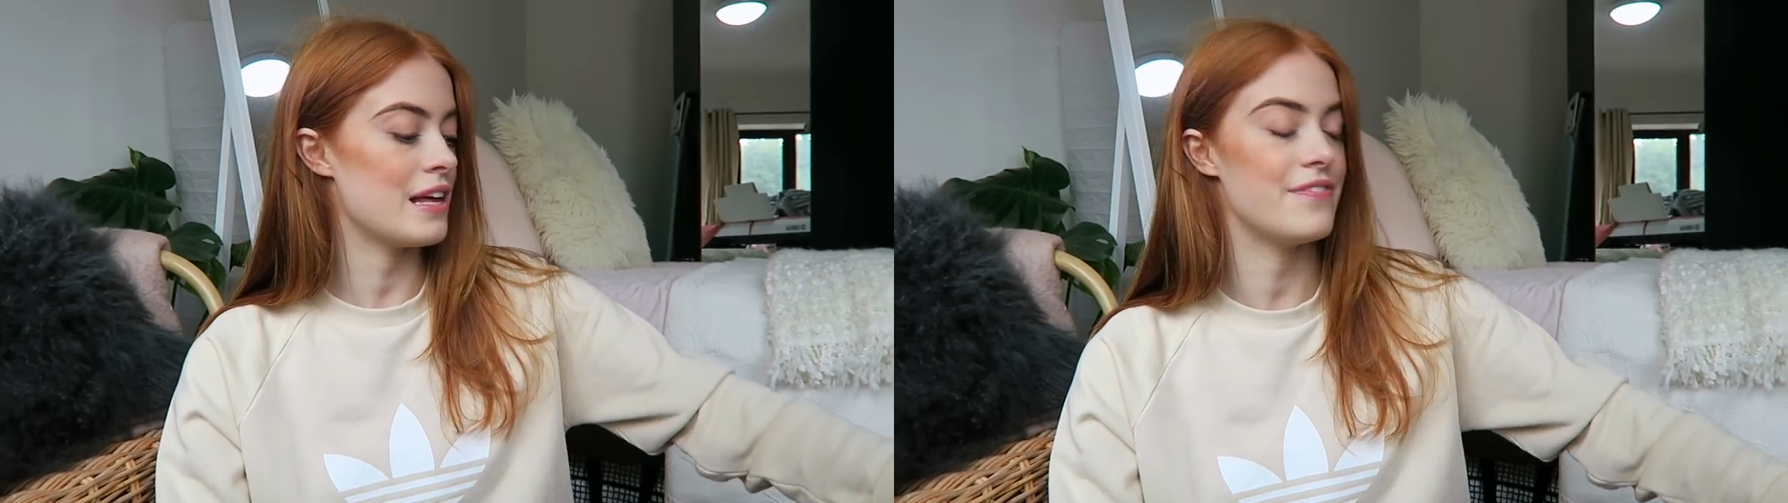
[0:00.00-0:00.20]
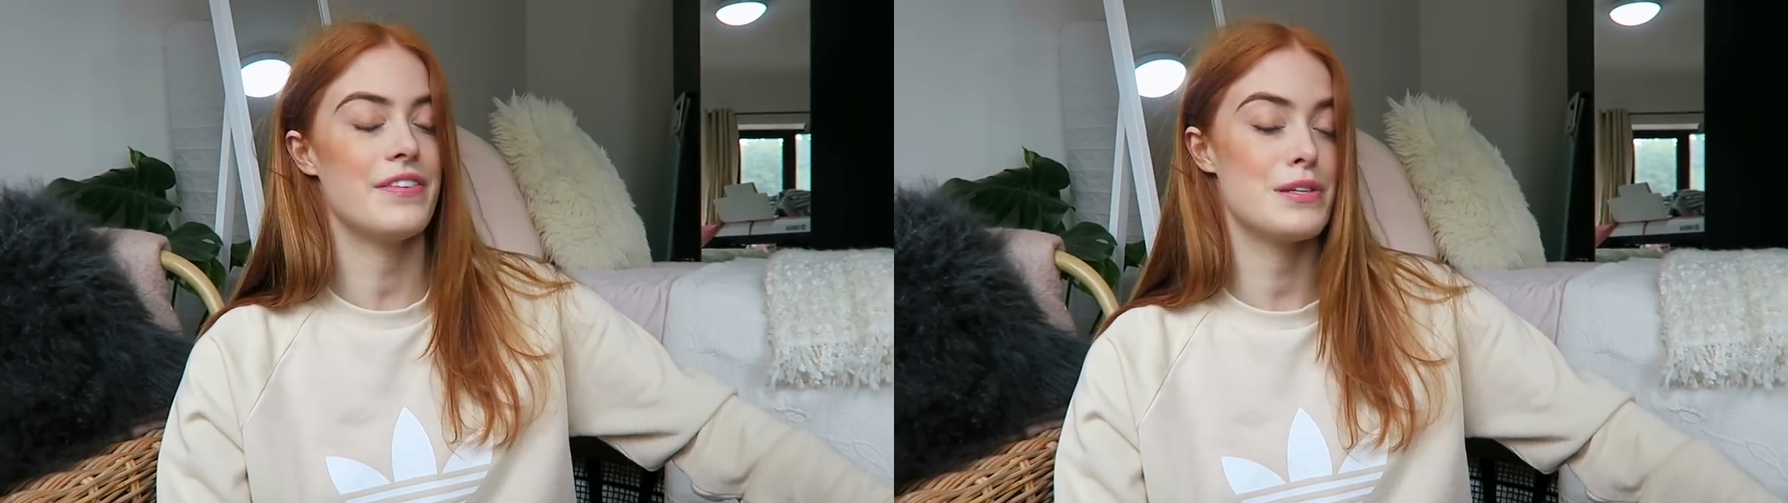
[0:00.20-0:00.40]

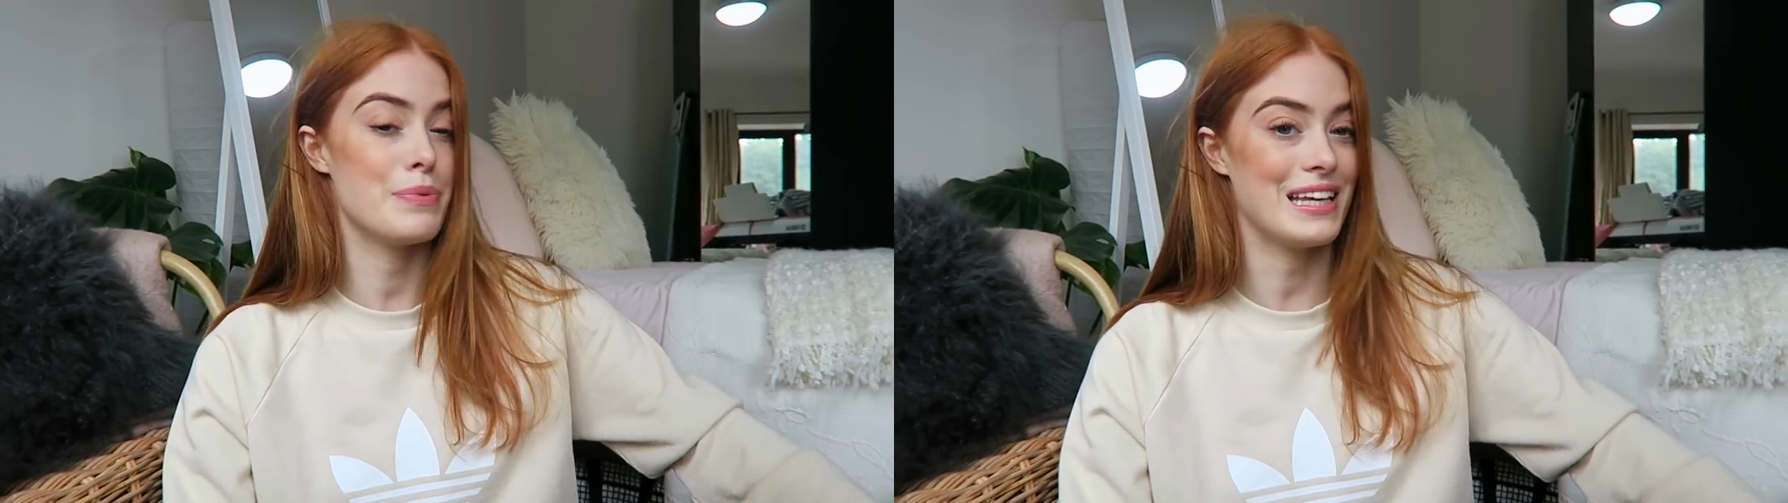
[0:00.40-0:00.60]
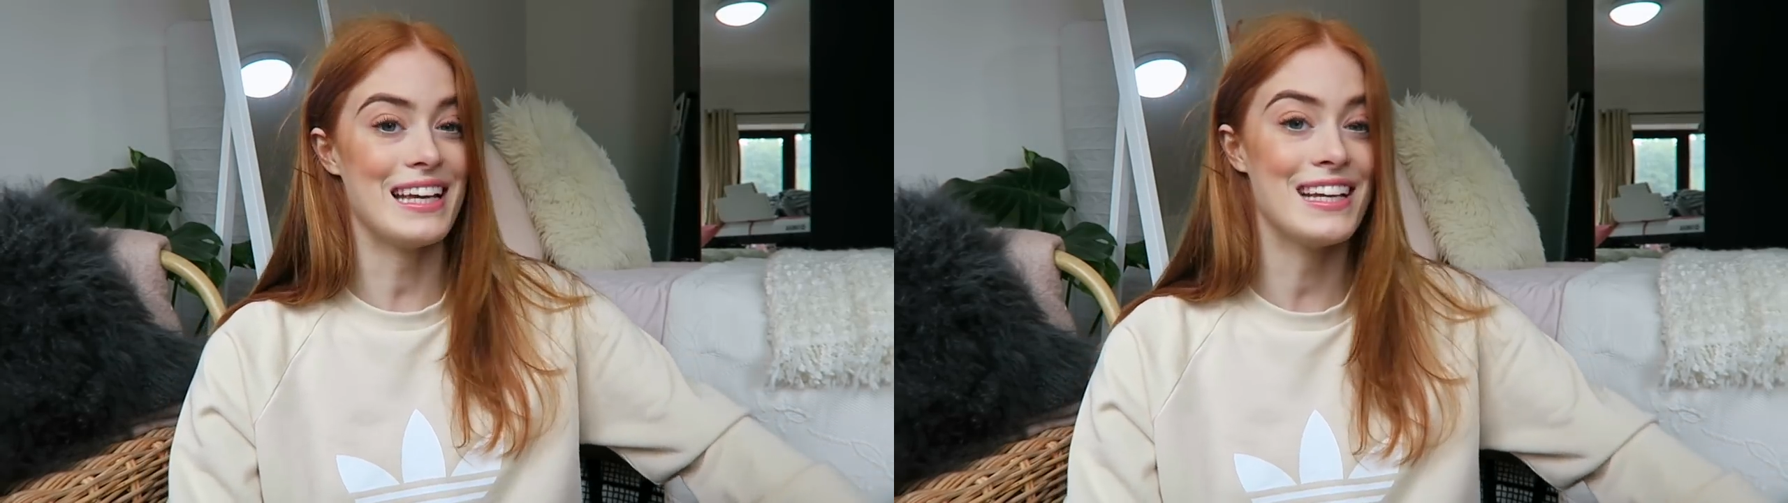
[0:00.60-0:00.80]
They're
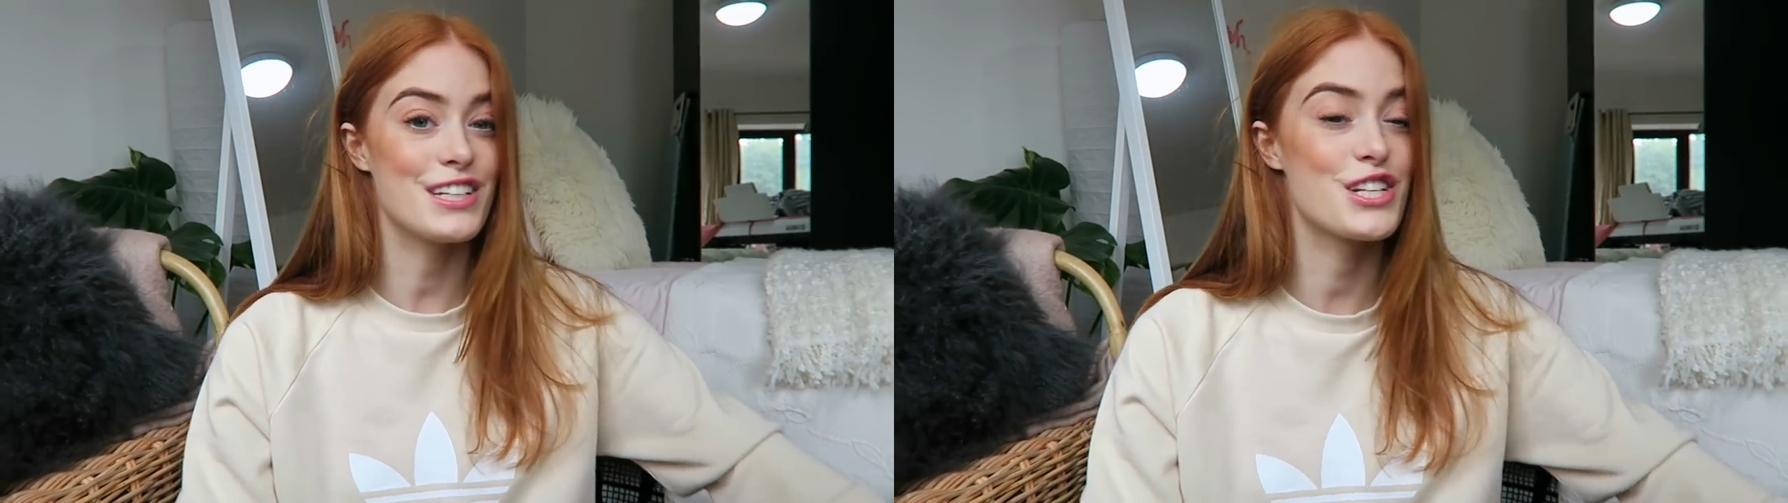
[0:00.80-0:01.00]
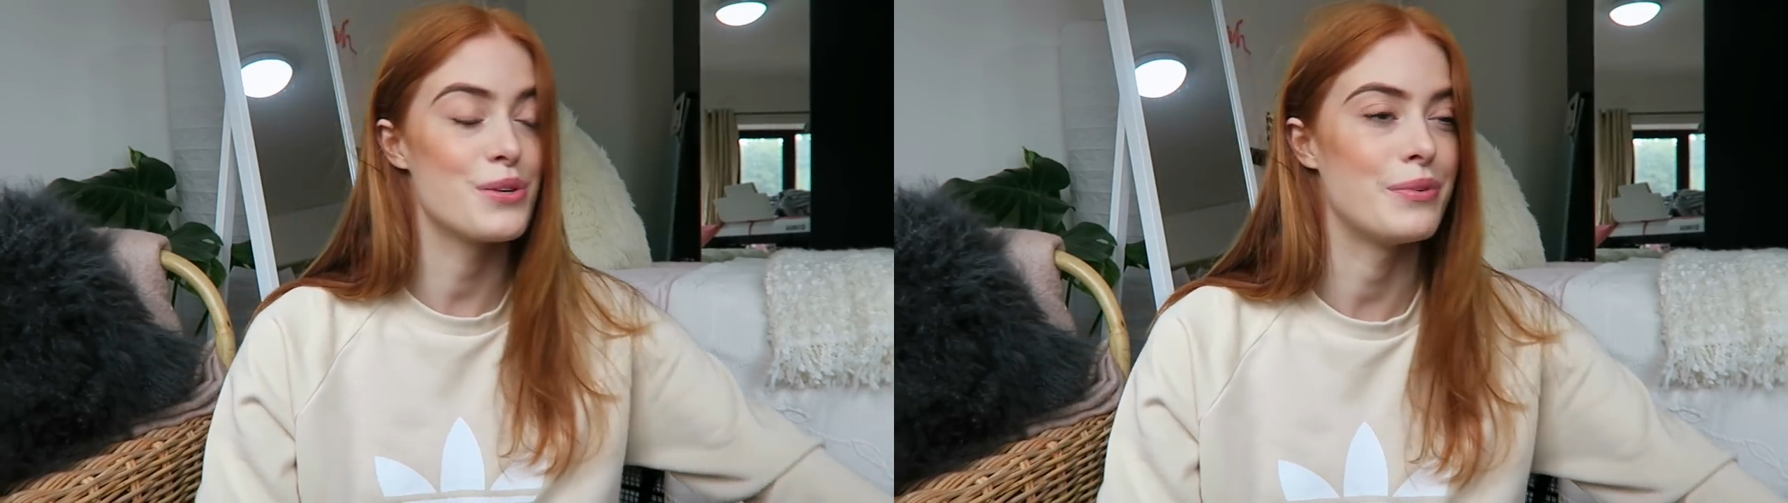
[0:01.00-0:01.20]
50p
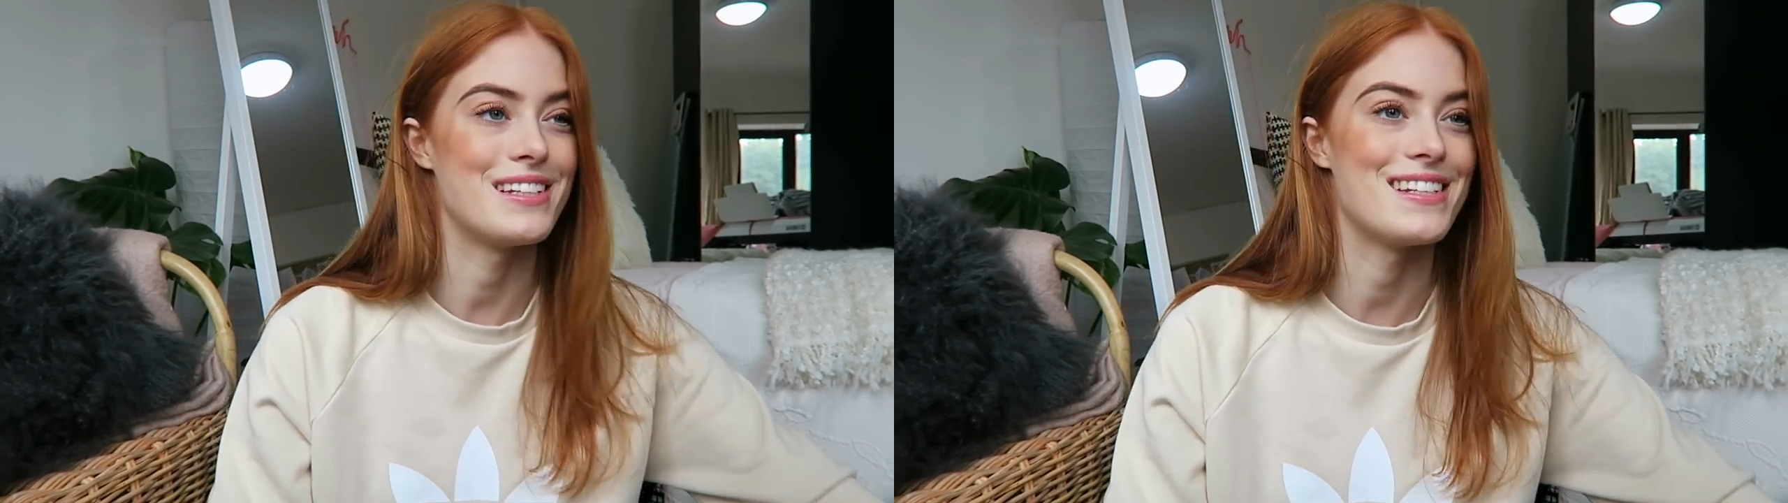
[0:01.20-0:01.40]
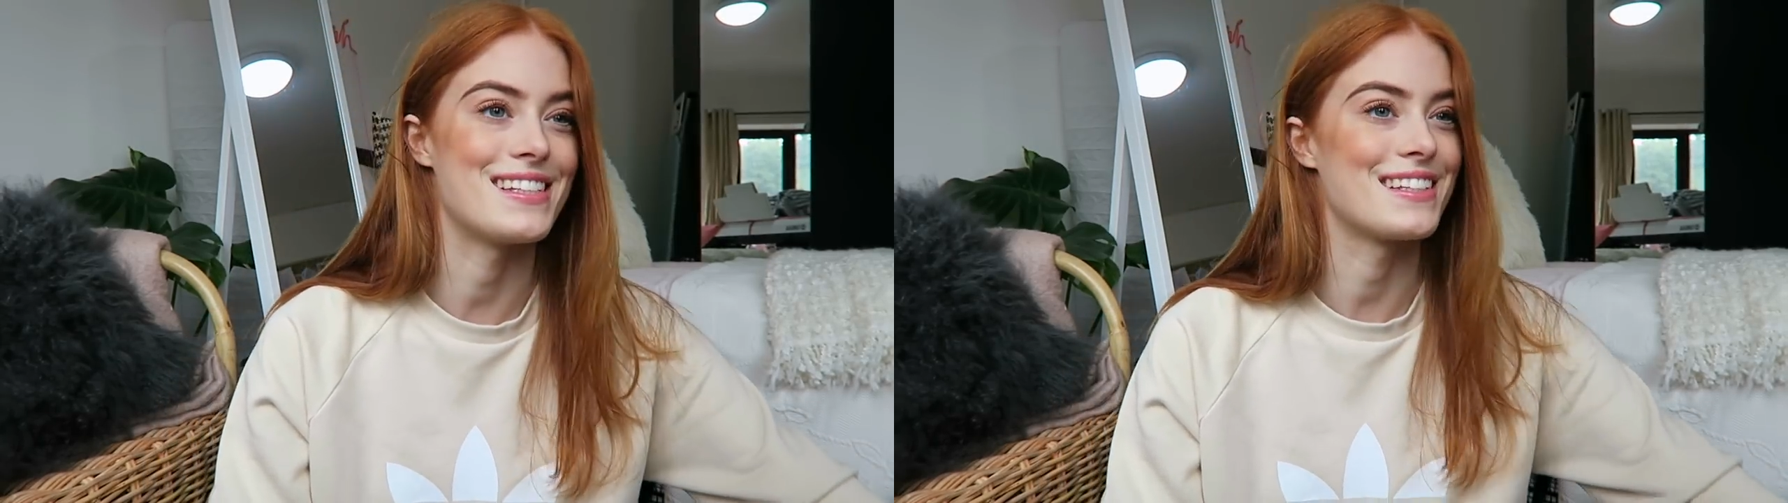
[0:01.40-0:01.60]
each,
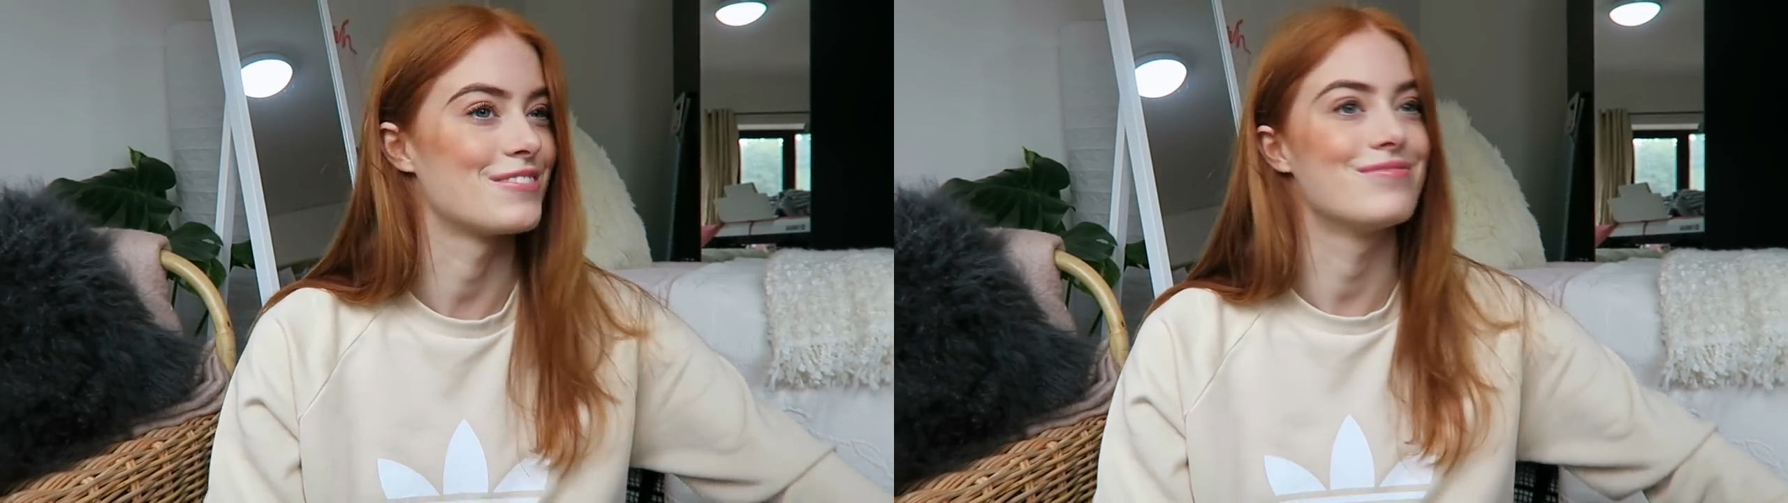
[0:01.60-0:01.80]
which is